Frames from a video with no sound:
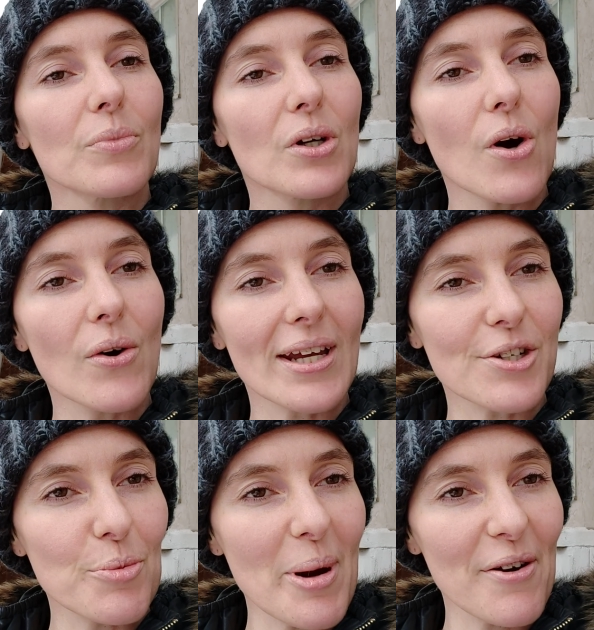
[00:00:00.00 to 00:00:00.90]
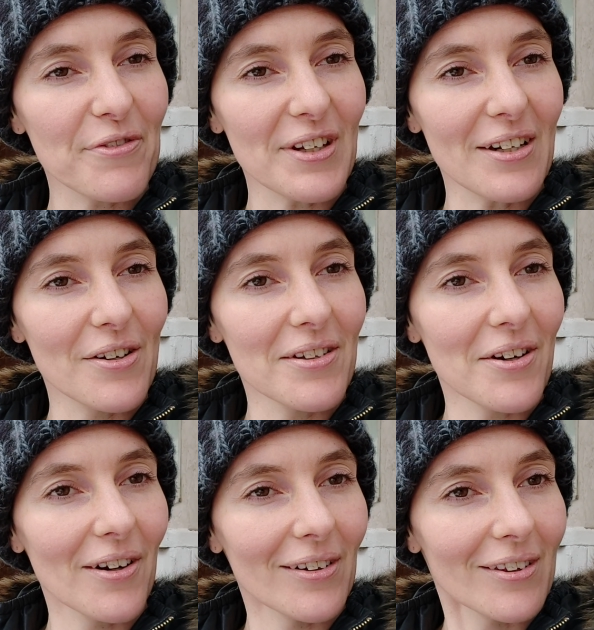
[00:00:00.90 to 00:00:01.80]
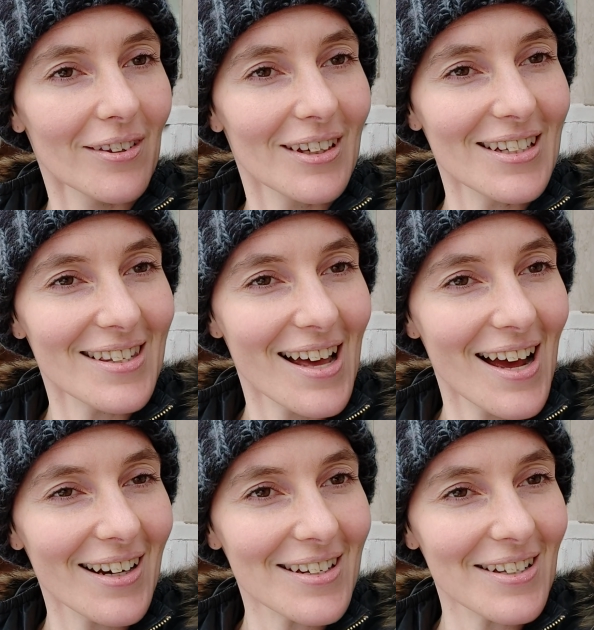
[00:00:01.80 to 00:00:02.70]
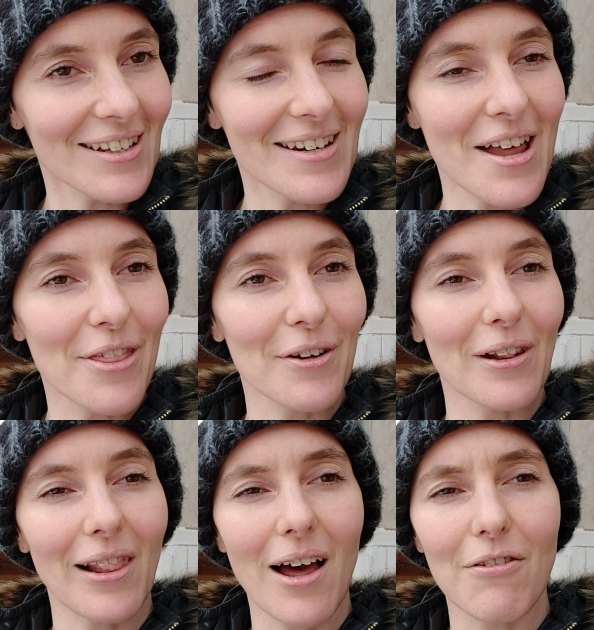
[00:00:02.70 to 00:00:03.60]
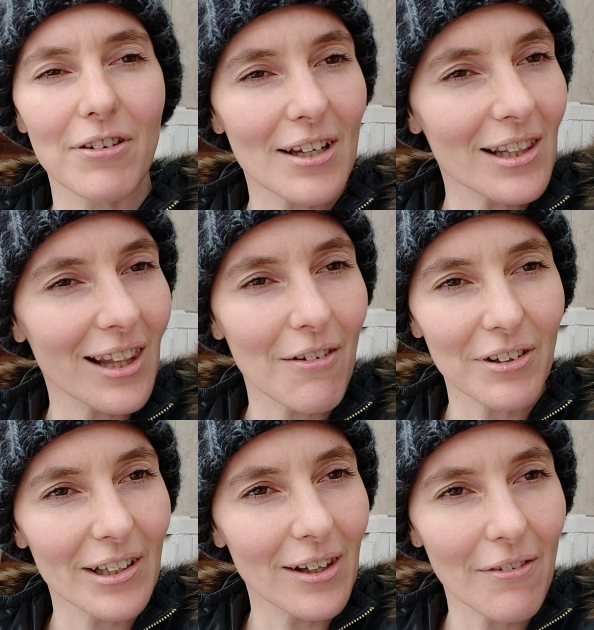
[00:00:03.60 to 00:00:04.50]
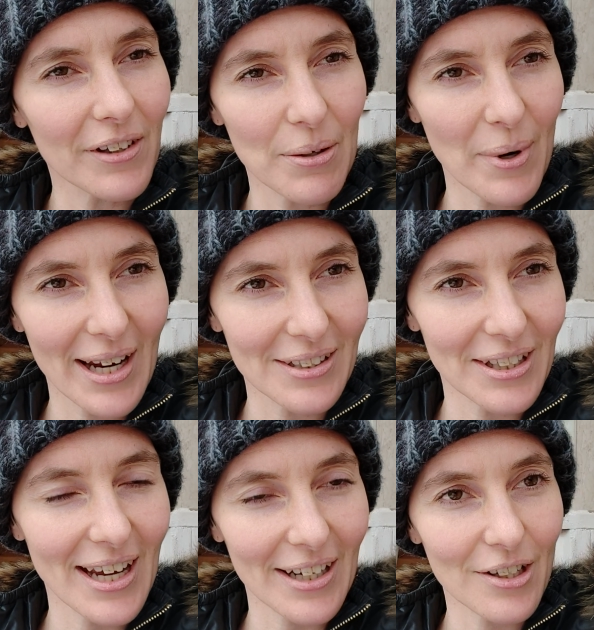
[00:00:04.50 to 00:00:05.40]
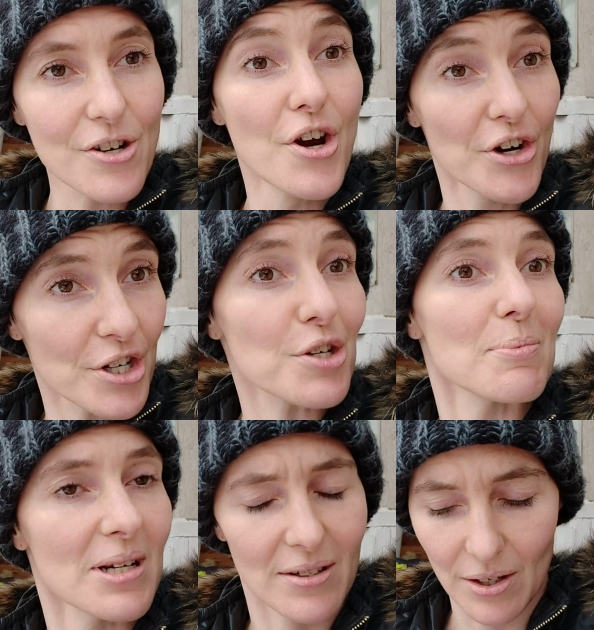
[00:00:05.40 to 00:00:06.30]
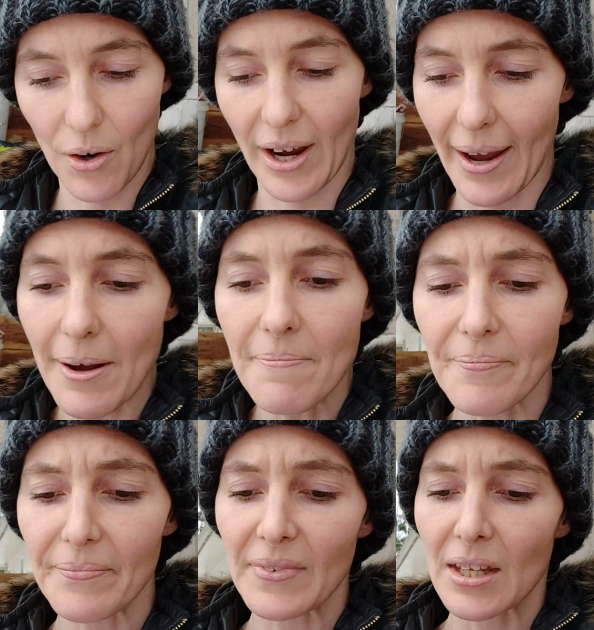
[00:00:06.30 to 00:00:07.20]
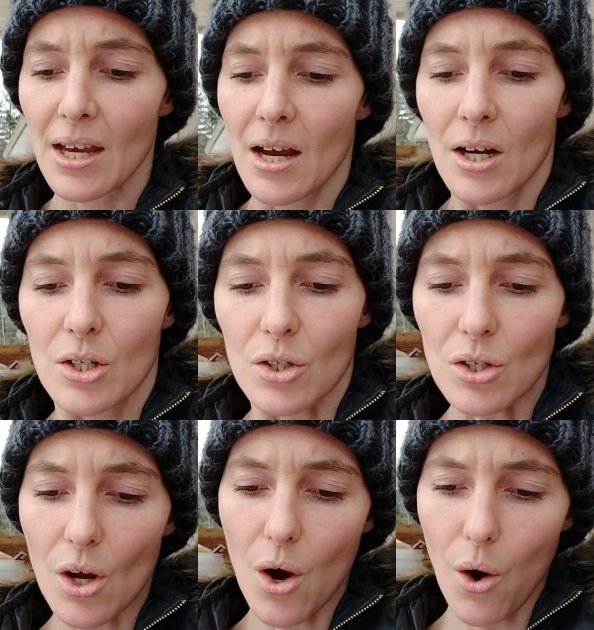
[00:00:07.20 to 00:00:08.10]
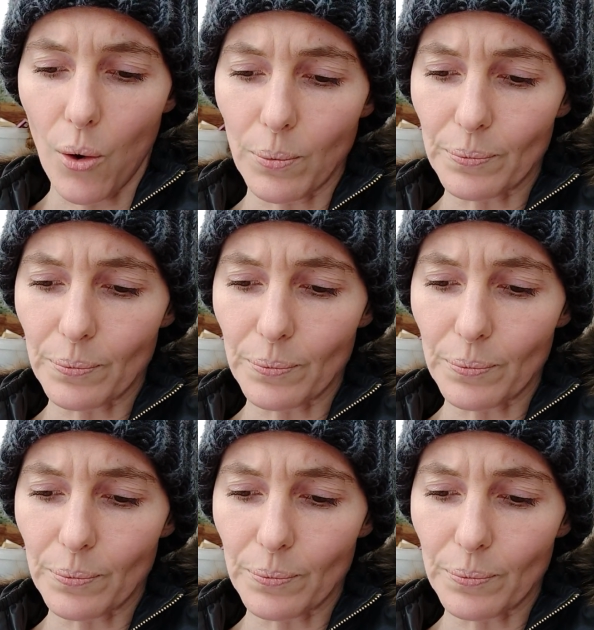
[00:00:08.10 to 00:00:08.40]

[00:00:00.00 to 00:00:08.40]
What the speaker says: go get your bare feet on the earth, because that is another lovely, lovely, lovely way to get nourishment, okay? So,